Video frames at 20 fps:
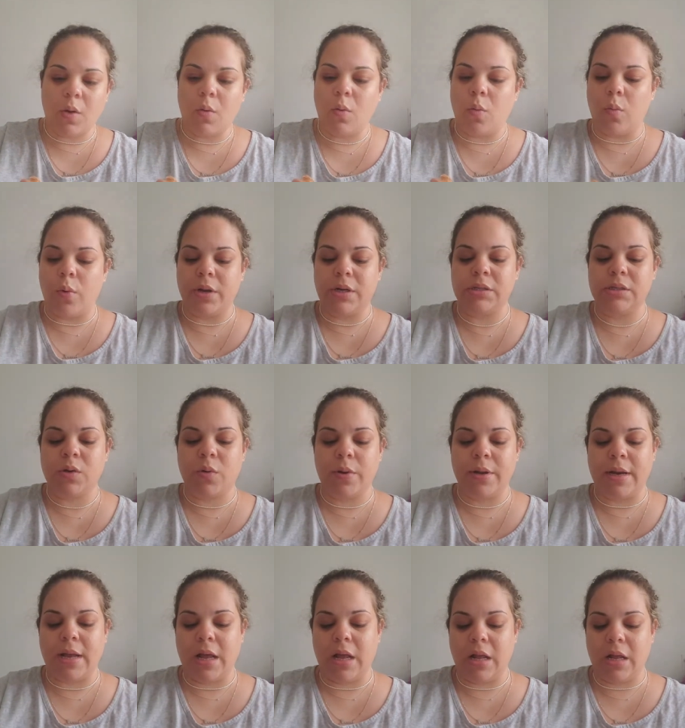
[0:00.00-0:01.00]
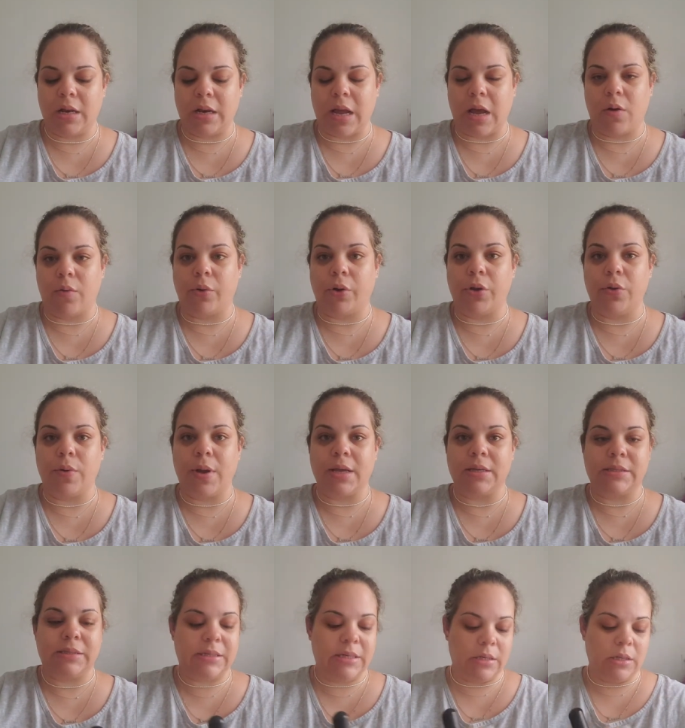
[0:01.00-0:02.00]
what is going on? How are you
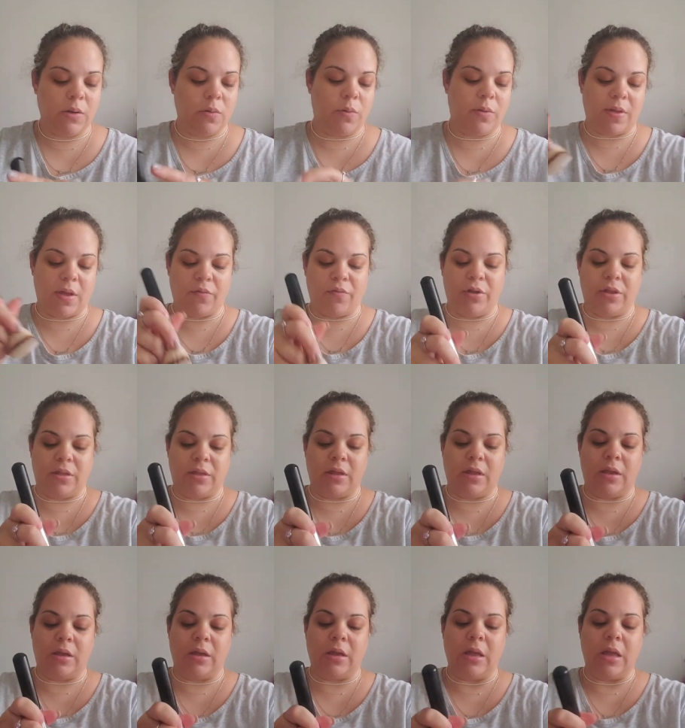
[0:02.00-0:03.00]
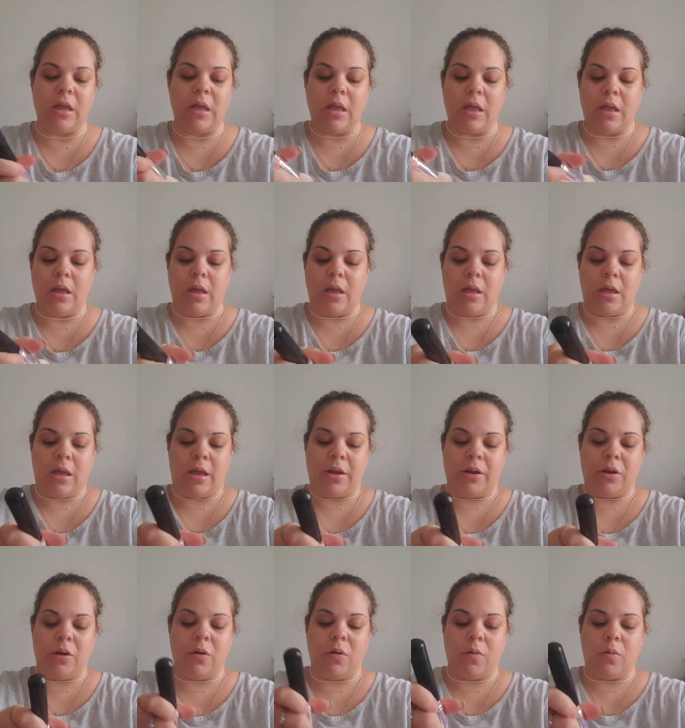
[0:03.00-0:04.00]
guys dealing with everything? I
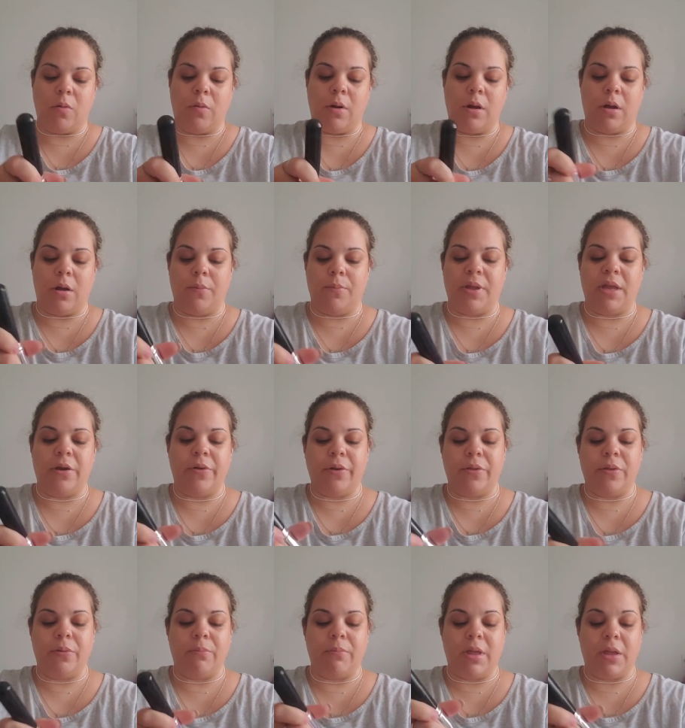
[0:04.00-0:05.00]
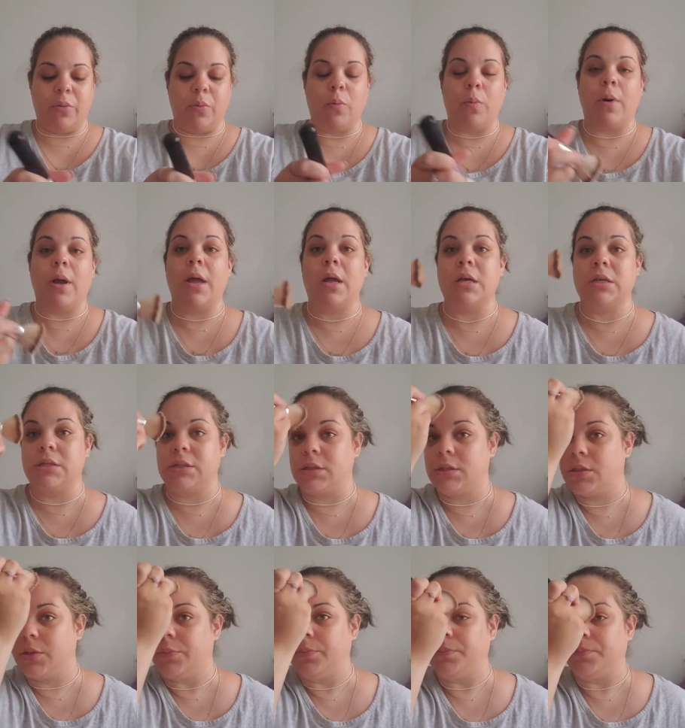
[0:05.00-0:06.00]
know here in the
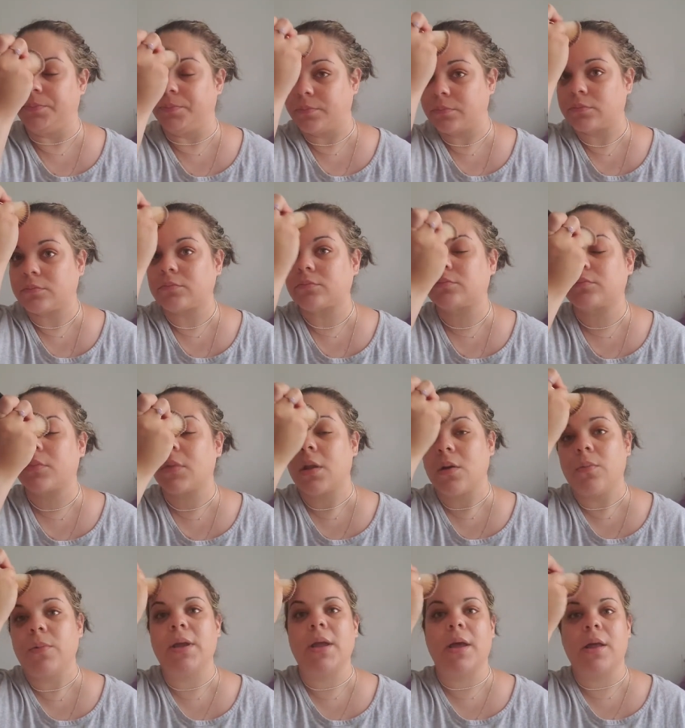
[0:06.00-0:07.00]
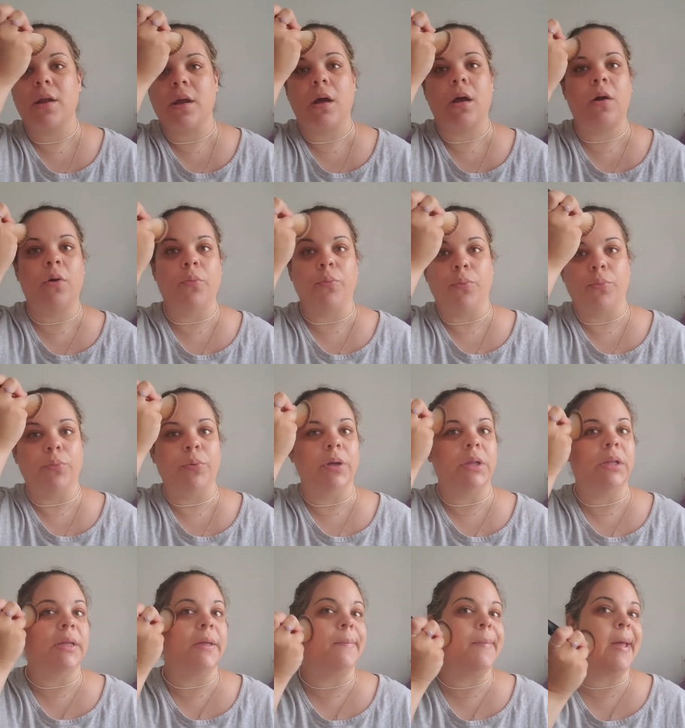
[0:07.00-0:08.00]
Midwest, we had a
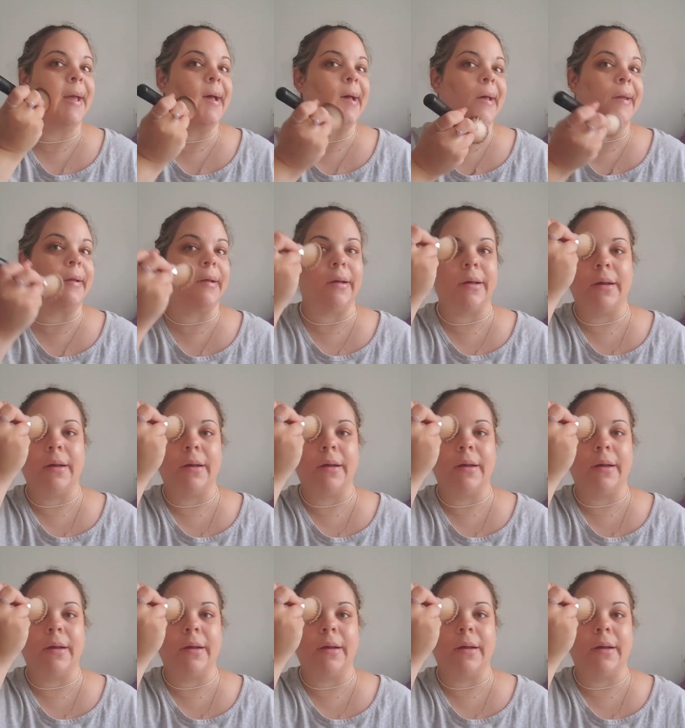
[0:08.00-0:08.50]
really bad